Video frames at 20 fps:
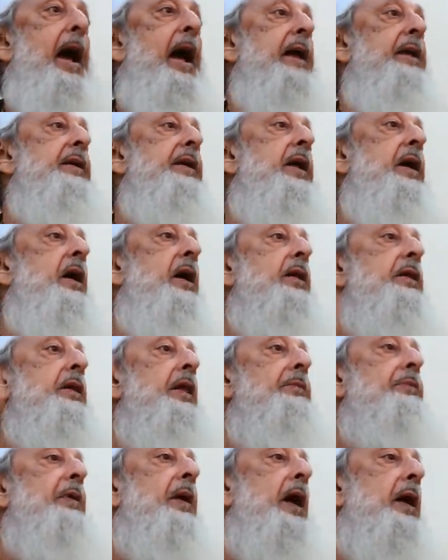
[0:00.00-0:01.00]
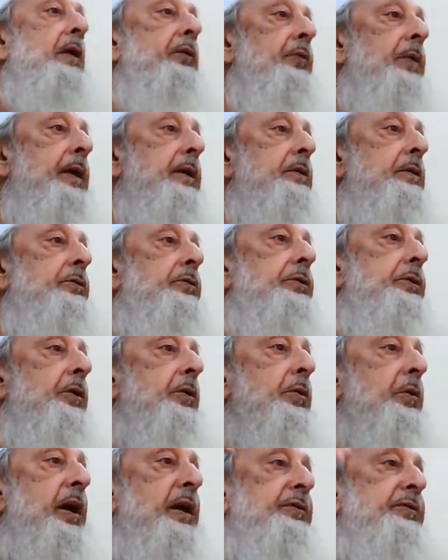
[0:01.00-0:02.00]
and the other part went to
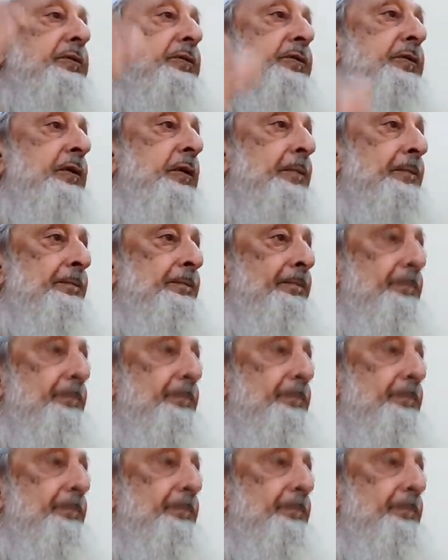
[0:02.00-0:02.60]
the west